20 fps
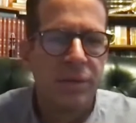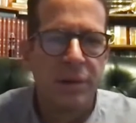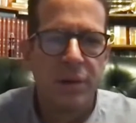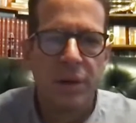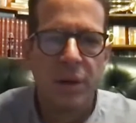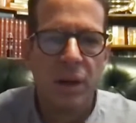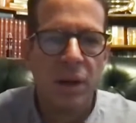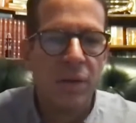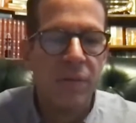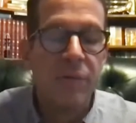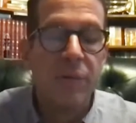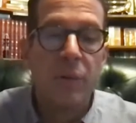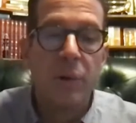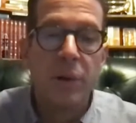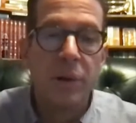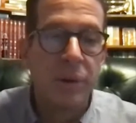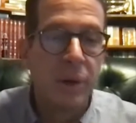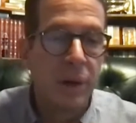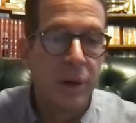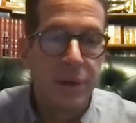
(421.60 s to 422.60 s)
for
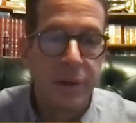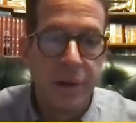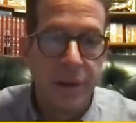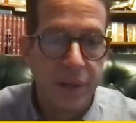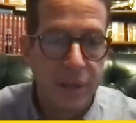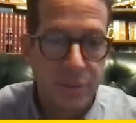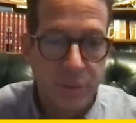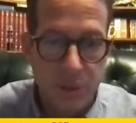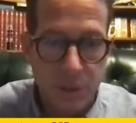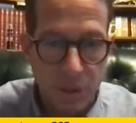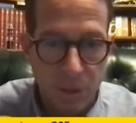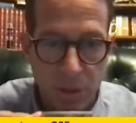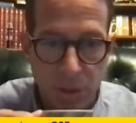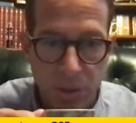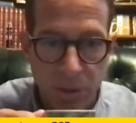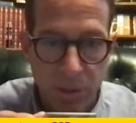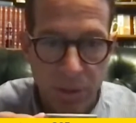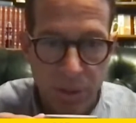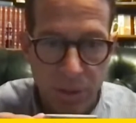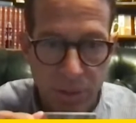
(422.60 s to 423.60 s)
40 to 100x returns
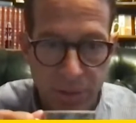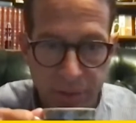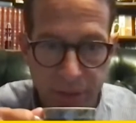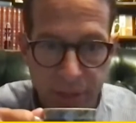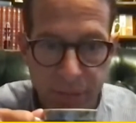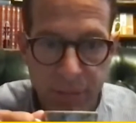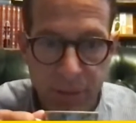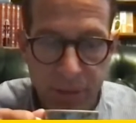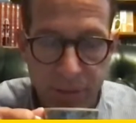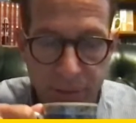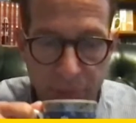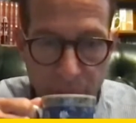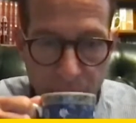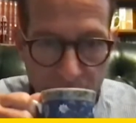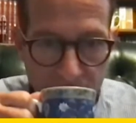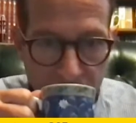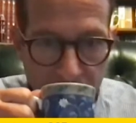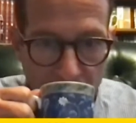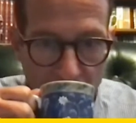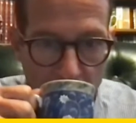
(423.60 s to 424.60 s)
on these investments if it
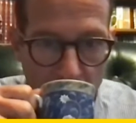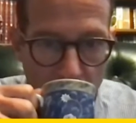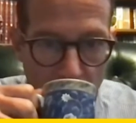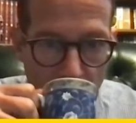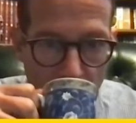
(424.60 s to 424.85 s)
works out.